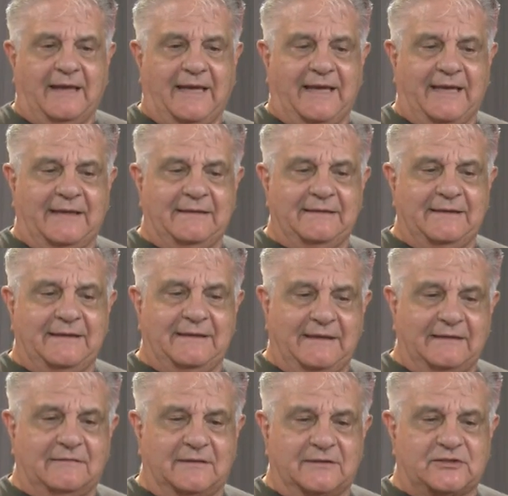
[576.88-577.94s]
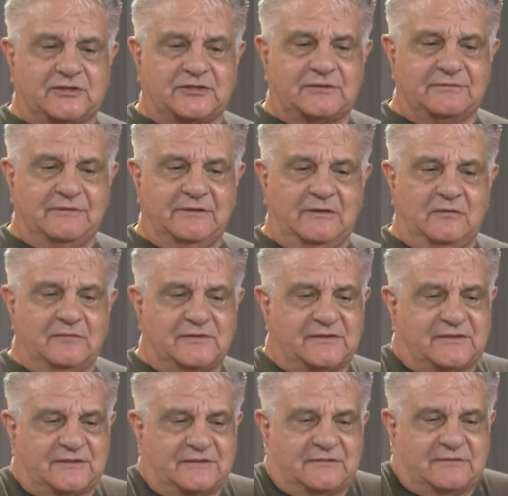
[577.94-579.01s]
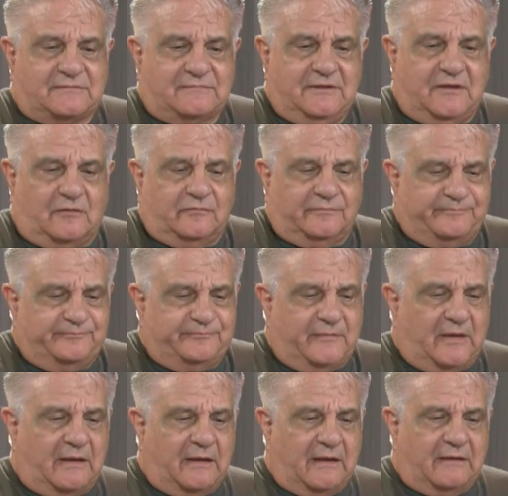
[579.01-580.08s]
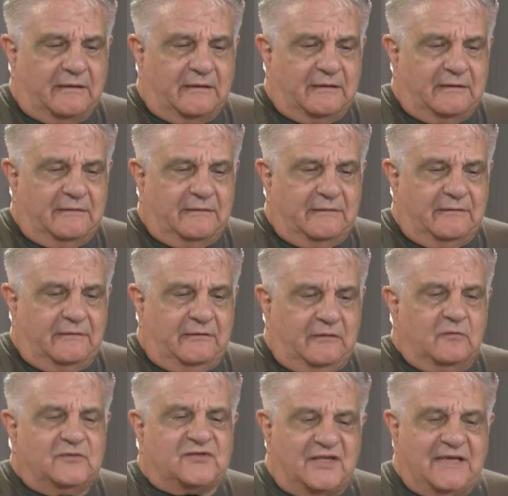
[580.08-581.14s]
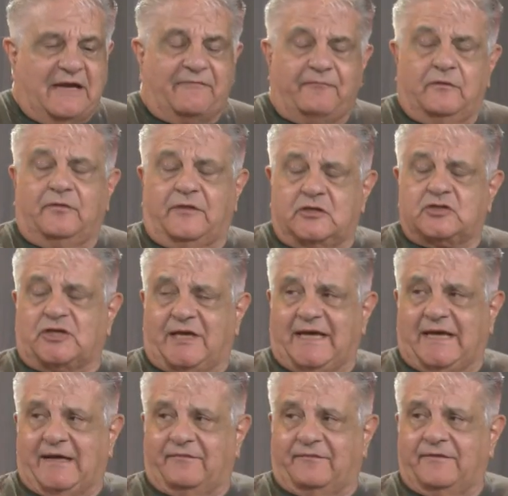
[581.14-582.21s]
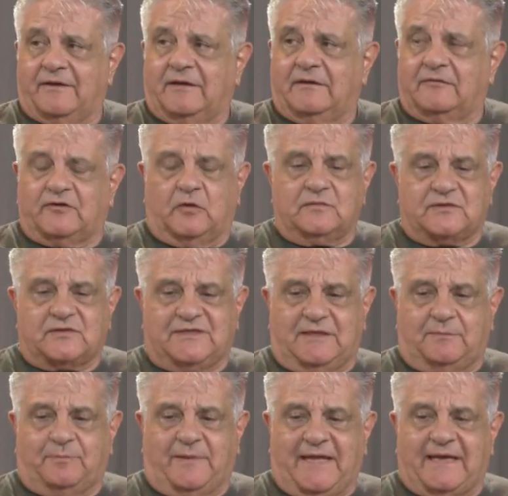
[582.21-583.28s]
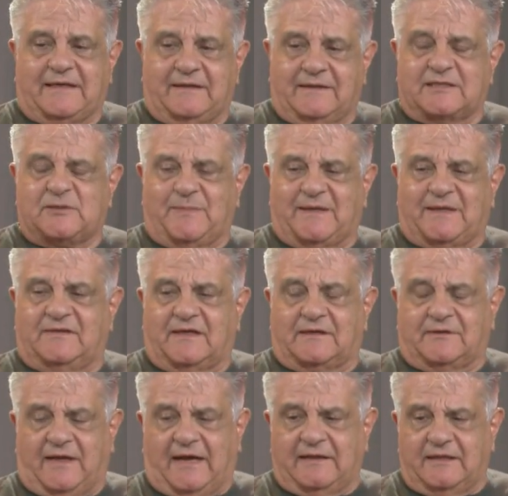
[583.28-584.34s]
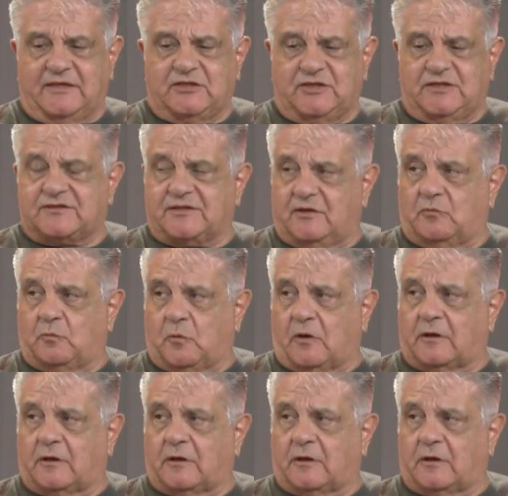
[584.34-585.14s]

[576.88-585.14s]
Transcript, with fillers: And in English, use, you know, use the effort that you have. Don't sit back and expect technology. And as, as I had work.